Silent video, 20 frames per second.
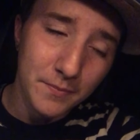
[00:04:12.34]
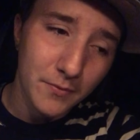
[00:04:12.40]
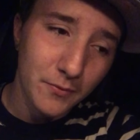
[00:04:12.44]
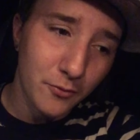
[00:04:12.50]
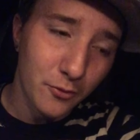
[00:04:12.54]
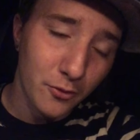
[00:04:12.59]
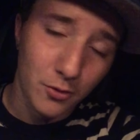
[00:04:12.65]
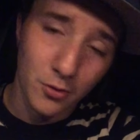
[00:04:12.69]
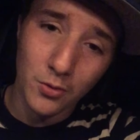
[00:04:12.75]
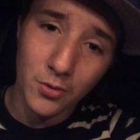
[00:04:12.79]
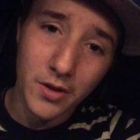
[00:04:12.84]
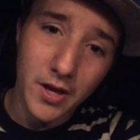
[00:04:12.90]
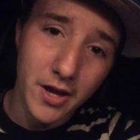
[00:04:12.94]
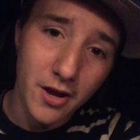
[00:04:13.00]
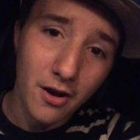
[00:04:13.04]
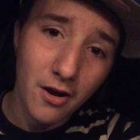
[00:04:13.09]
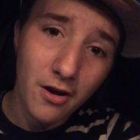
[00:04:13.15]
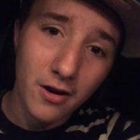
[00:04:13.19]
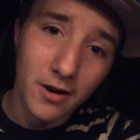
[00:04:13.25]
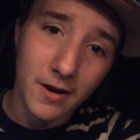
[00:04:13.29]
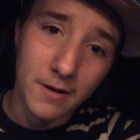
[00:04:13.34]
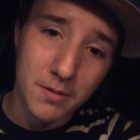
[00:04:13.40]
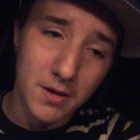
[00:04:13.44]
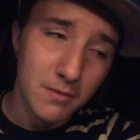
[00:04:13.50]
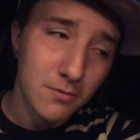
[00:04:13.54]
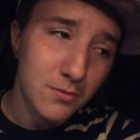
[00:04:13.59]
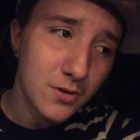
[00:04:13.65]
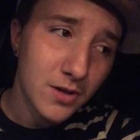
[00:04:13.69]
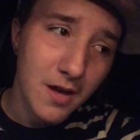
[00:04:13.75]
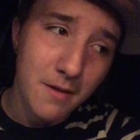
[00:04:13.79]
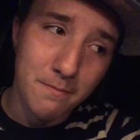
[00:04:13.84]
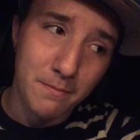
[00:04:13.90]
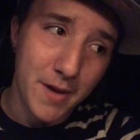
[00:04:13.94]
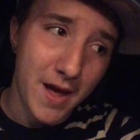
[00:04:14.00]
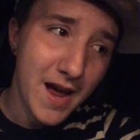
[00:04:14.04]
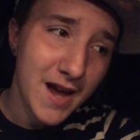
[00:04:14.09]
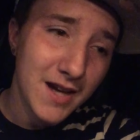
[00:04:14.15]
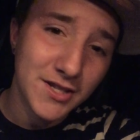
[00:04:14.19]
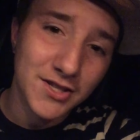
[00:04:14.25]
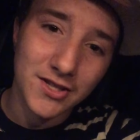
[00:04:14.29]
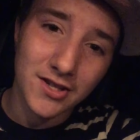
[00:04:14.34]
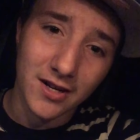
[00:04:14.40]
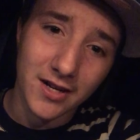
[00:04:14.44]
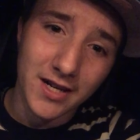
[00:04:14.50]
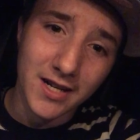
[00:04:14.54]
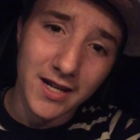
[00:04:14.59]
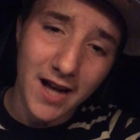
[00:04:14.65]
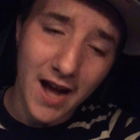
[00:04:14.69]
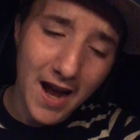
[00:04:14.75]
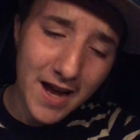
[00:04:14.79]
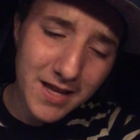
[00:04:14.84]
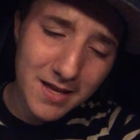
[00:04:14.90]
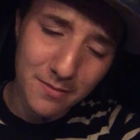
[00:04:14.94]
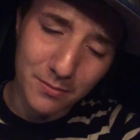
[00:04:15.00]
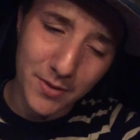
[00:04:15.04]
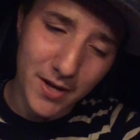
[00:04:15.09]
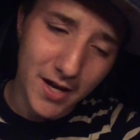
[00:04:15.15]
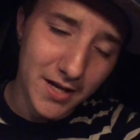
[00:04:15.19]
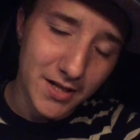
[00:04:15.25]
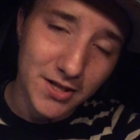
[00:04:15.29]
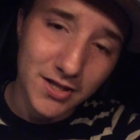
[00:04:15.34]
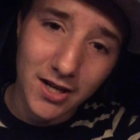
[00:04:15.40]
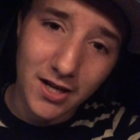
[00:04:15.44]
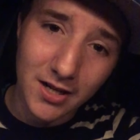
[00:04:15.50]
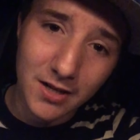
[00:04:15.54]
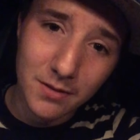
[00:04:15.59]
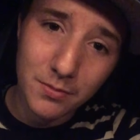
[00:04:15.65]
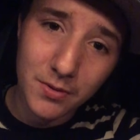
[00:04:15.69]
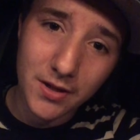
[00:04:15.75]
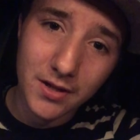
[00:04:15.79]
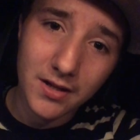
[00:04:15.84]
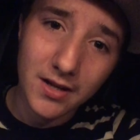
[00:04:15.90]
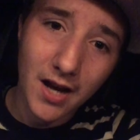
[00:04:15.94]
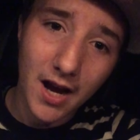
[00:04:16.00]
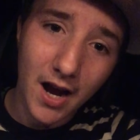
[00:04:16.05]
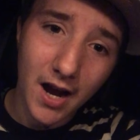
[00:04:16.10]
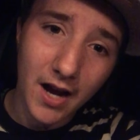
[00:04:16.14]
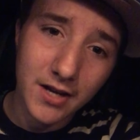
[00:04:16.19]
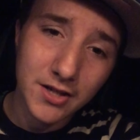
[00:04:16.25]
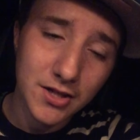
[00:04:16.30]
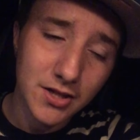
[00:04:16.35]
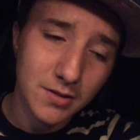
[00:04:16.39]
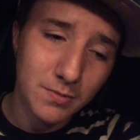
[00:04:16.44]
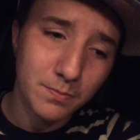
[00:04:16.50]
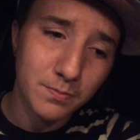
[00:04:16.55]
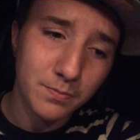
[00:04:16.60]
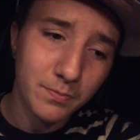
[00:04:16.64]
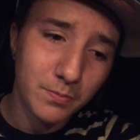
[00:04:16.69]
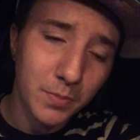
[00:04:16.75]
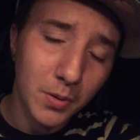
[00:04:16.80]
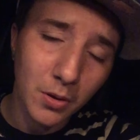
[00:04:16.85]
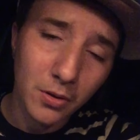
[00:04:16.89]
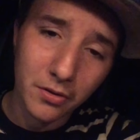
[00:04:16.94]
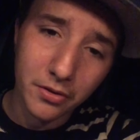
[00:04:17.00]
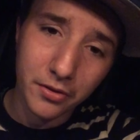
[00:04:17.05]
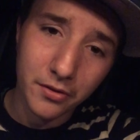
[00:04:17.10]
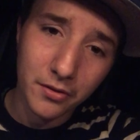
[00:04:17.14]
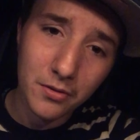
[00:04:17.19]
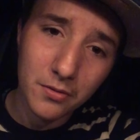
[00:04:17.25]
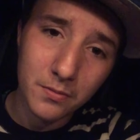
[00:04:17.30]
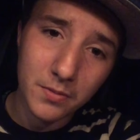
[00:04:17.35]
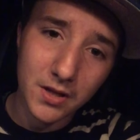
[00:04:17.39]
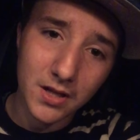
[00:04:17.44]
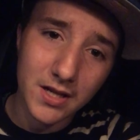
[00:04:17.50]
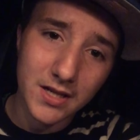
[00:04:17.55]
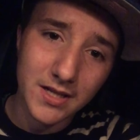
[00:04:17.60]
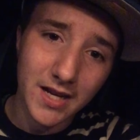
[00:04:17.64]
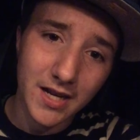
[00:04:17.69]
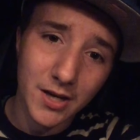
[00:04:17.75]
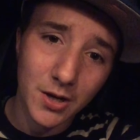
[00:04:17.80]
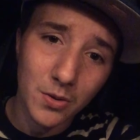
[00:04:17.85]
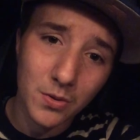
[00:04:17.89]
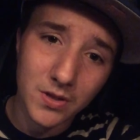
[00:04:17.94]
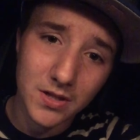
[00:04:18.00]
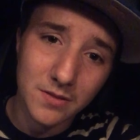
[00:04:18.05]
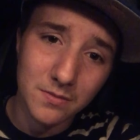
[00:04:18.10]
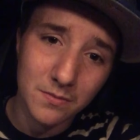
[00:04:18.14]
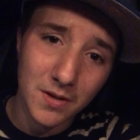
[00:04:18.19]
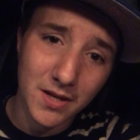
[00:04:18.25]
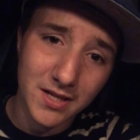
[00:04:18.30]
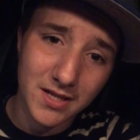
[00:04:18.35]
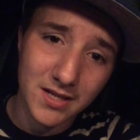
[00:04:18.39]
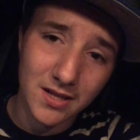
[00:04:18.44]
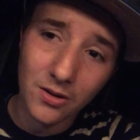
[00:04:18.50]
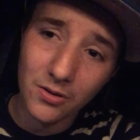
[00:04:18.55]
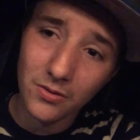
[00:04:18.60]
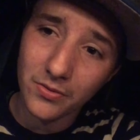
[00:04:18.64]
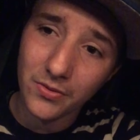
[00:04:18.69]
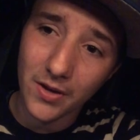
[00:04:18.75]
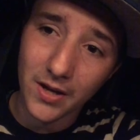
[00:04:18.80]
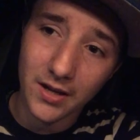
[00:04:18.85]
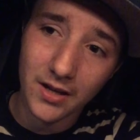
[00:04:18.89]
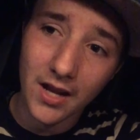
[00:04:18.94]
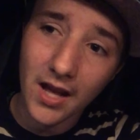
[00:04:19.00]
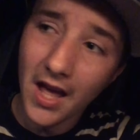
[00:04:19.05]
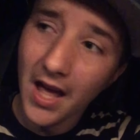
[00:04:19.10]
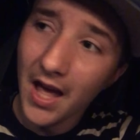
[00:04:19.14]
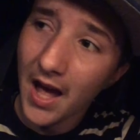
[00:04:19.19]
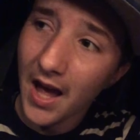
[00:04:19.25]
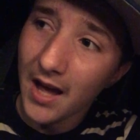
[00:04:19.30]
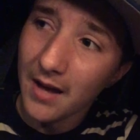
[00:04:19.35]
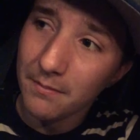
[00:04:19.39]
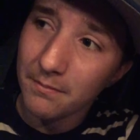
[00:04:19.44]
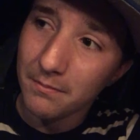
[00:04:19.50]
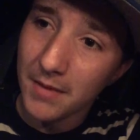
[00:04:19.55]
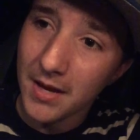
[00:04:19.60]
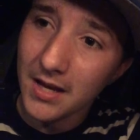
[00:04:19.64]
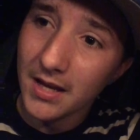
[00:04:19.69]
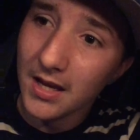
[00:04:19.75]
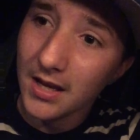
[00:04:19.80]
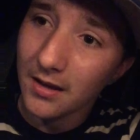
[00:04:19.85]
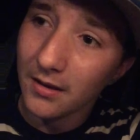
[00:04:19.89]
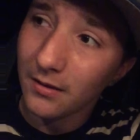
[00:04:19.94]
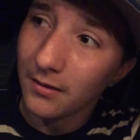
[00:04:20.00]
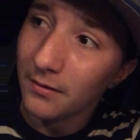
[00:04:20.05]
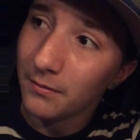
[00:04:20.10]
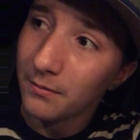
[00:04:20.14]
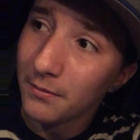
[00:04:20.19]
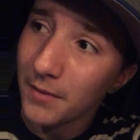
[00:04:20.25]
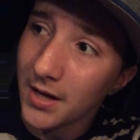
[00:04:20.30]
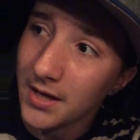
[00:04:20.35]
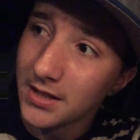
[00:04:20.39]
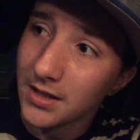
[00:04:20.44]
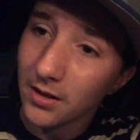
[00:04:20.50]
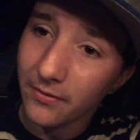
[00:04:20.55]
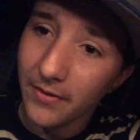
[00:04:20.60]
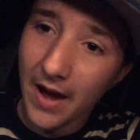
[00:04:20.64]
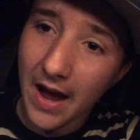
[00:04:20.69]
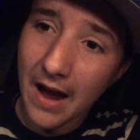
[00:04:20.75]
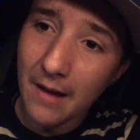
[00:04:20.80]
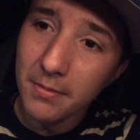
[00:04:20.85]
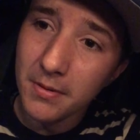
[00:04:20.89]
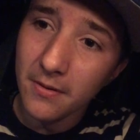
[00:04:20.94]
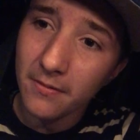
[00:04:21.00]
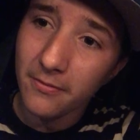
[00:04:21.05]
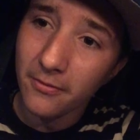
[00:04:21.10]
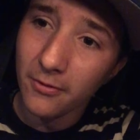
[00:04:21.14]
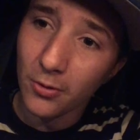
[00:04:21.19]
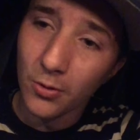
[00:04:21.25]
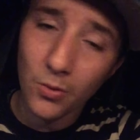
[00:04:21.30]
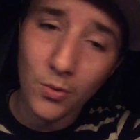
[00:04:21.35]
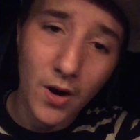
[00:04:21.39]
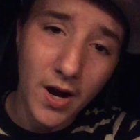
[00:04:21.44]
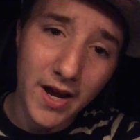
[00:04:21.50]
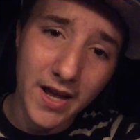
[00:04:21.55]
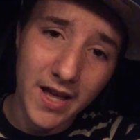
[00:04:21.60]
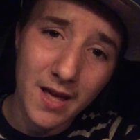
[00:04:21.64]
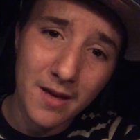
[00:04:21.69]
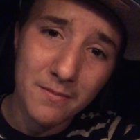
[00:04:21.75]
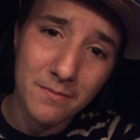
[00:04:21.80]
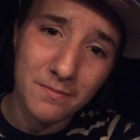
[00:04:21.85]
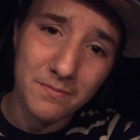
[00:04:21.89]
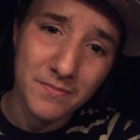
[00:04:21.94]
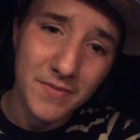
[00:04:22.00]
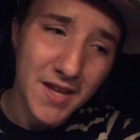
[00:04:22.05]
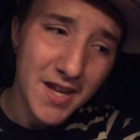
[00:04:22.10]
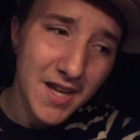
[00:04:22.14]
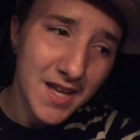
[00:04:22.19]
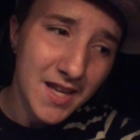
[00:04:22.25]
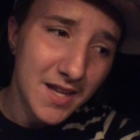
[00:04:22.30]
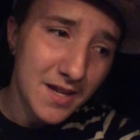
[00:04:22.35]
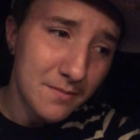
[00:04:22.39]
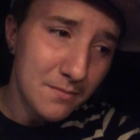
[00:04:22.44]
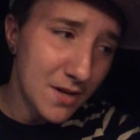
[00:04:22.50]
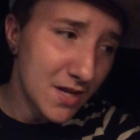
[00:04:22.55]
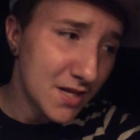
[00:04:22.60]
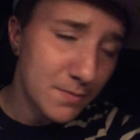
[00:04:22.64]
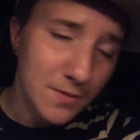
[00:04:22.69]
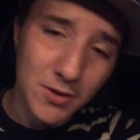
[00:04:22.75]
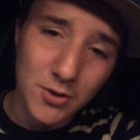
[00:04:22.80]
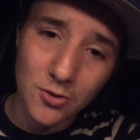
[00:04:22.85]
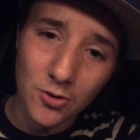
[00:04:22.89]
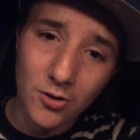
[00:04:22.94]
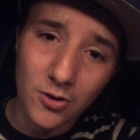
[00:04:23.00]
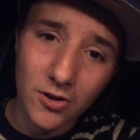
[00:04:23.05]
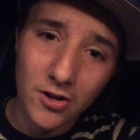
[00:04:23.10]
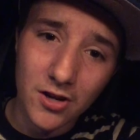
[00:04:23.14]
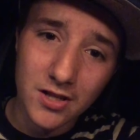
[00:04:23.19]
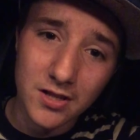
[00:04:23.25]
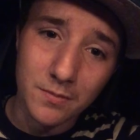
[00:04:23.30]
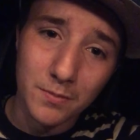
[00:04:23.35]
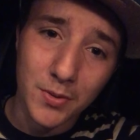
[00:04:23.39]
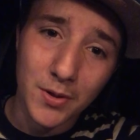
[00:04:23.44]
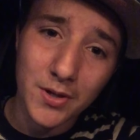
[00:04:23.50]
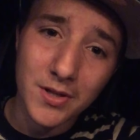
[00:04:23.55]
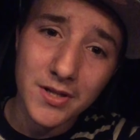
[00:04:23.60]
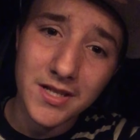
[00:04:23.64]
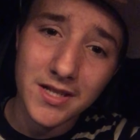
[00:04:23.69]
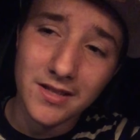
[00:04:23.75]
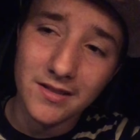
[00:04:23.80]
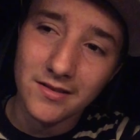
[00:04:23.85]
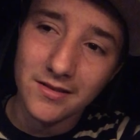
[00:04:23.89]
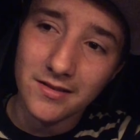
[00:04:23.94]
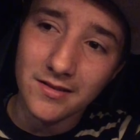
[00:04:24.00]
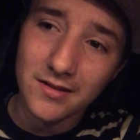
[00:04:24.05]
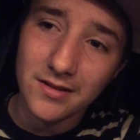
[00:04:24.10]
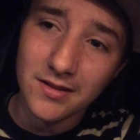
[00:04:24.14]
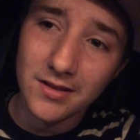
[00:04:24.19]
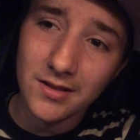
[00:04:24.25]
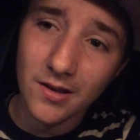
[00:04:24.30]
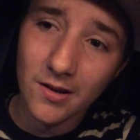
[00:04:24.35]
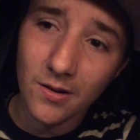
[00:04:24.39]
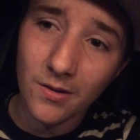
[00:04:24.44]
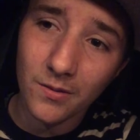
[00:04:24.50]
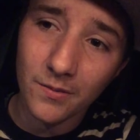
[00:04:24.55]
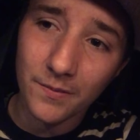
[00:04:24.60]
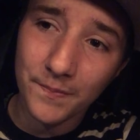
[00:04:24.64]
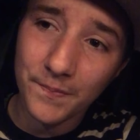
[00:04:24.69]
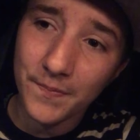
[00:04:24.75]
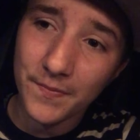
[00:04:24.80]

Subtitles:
for who they are, and people get bashed on it. I get bashed on it, but I just pull through because I know it's myself, and making myself happy for who I am makes me stronger as a person. So